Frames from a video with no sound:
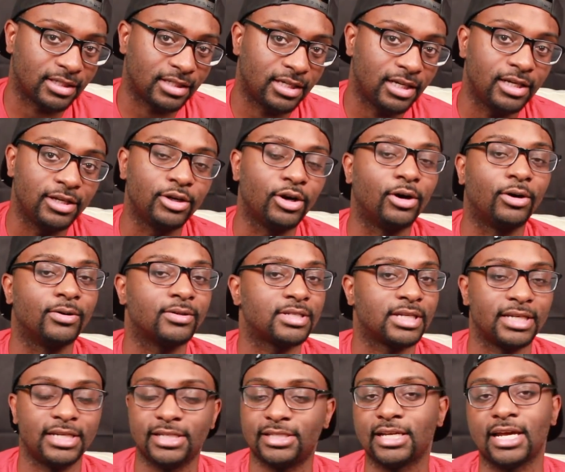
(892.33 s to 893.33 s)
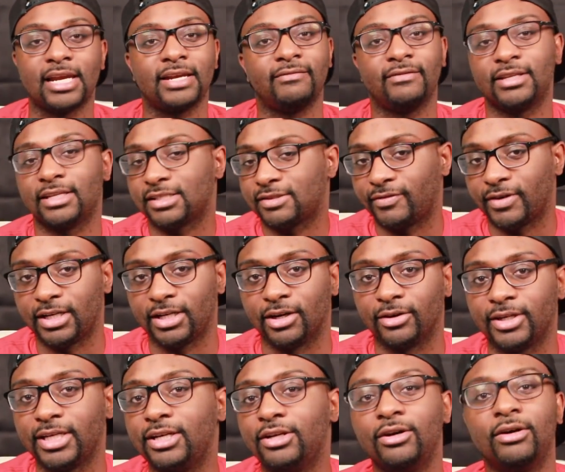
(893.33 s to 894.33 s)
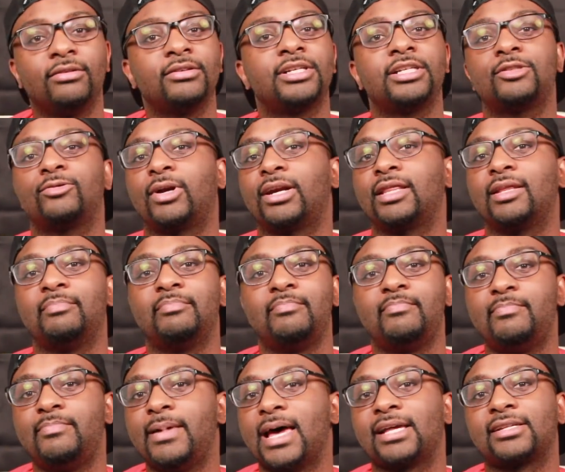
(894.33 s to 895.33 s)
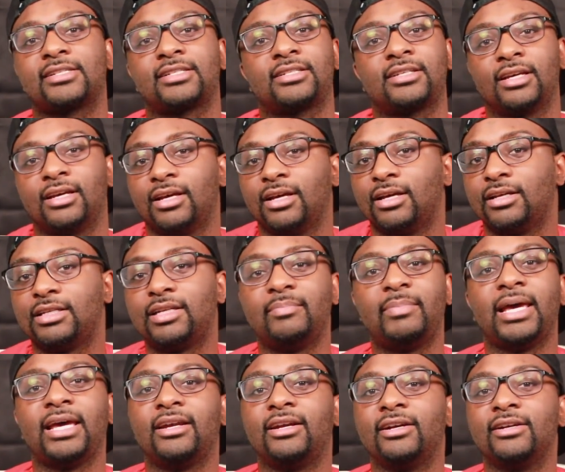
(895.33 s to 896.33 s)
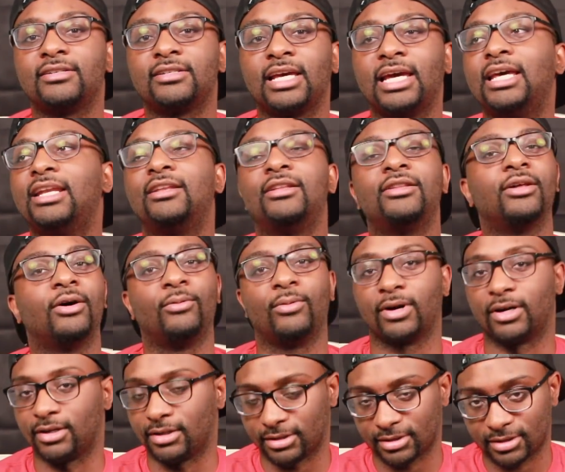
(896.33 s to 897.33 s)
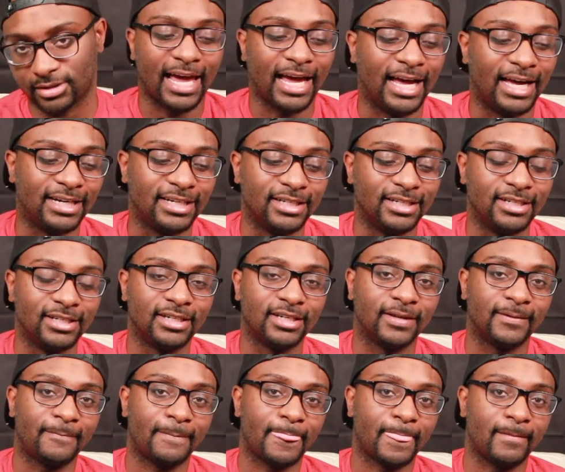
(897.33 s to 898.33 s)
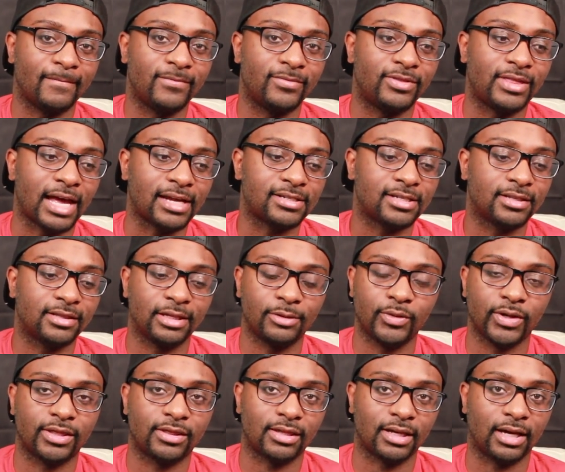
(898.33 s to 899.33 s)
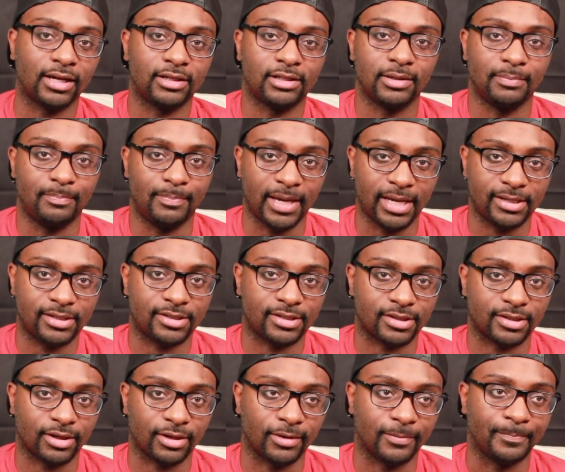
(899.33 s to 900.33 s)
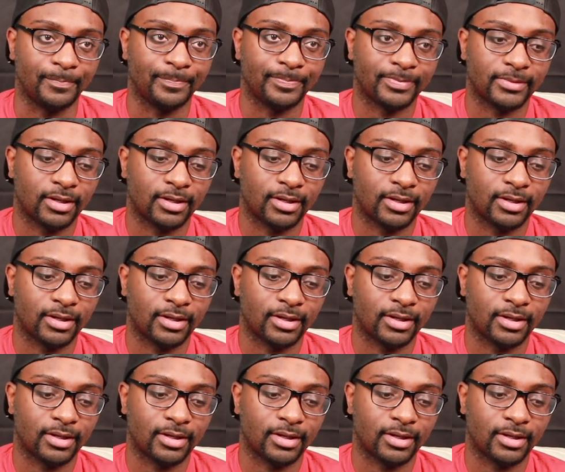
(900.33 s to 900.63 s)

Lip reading: He knows, and he said even in this video, he knows he's one of the best debaters in the world. And that's the thing with debates, though.